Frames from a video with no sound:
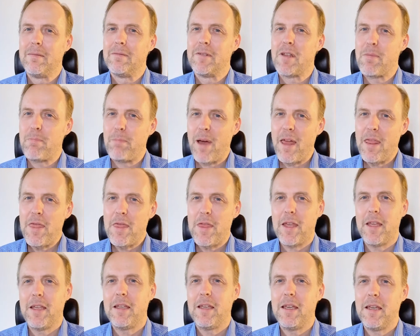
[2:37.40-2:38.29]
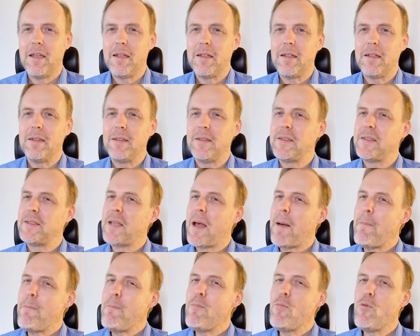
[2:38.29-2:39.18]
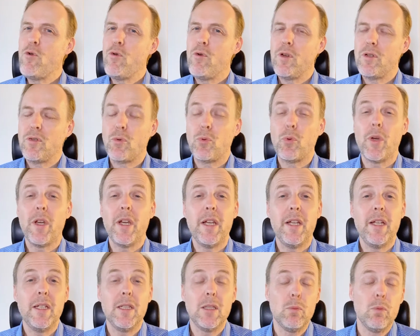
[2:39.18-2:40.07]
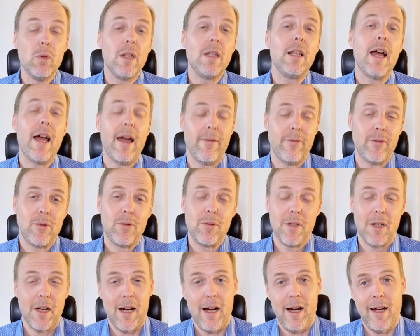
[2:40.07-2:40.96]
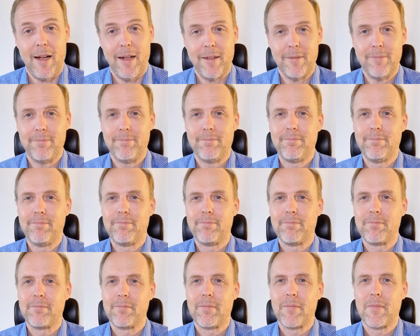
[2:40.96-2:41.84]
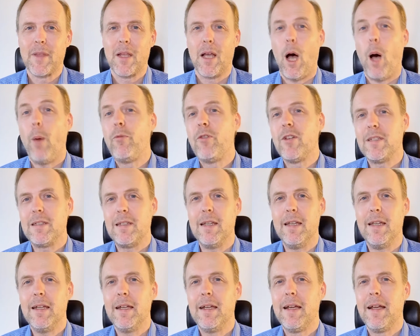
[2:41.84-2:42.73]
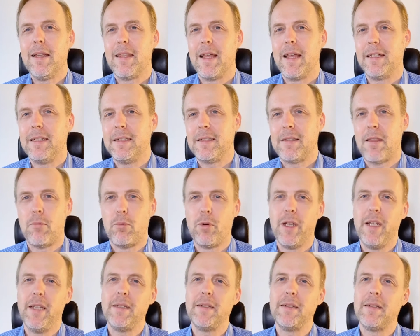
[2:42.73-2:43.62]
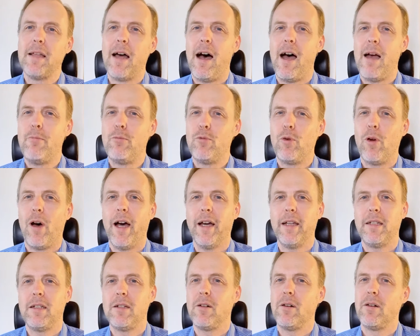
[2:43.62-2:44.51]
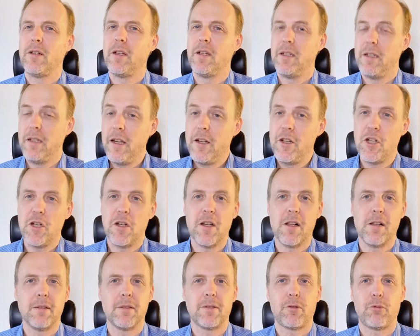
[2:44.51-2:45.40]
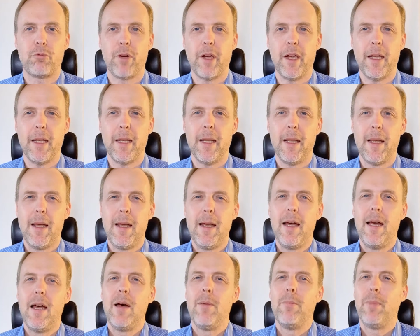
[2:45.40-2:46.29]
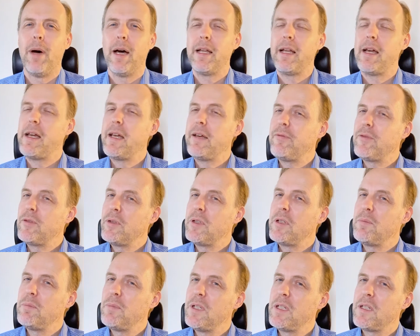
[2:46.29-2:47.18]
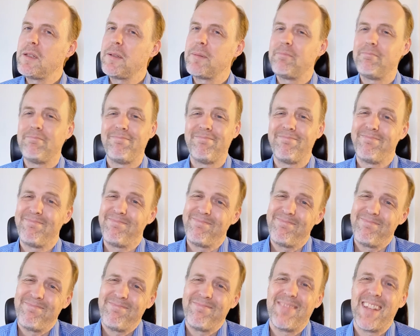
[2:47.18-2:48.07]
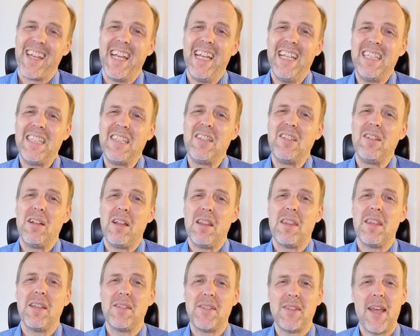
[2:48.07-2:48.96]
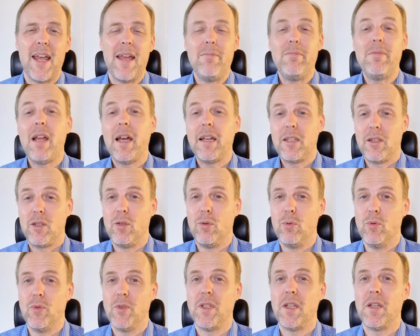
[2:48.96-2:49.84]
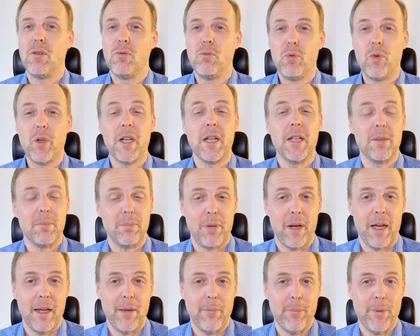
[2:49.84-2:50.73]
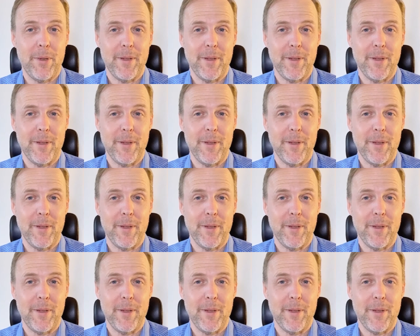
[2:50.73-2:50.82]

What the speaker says: With pen thinking, some more trees will have to die. Obviously, that is the reason I'm writing on a digital screen. But I have to admit, it's not the same like using real pen.